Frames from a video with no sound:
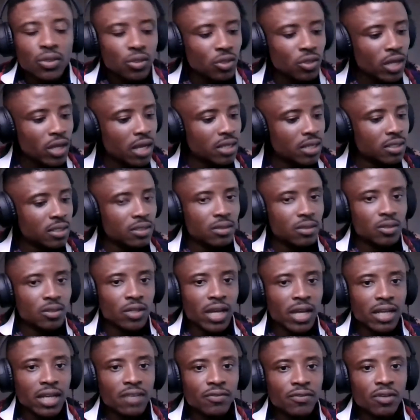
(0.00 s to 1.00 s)
you can,
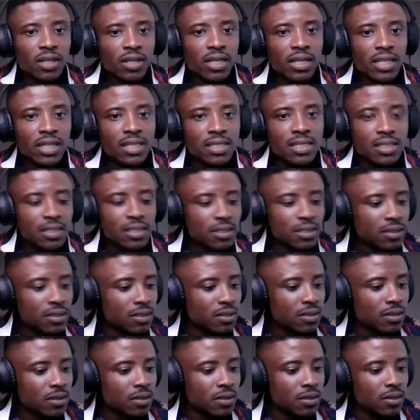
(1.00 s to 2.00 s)
you can even list,
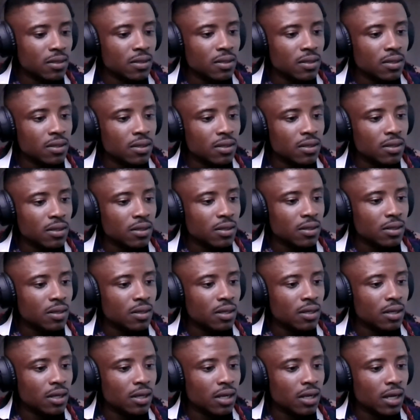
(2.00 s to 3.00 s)

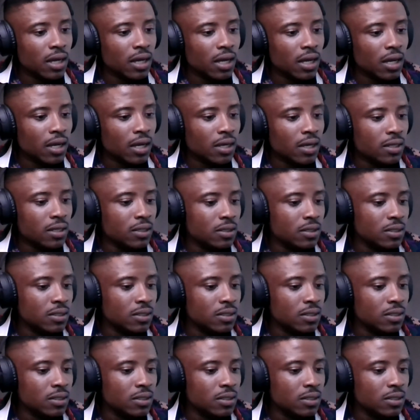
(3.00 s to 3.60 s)
uh,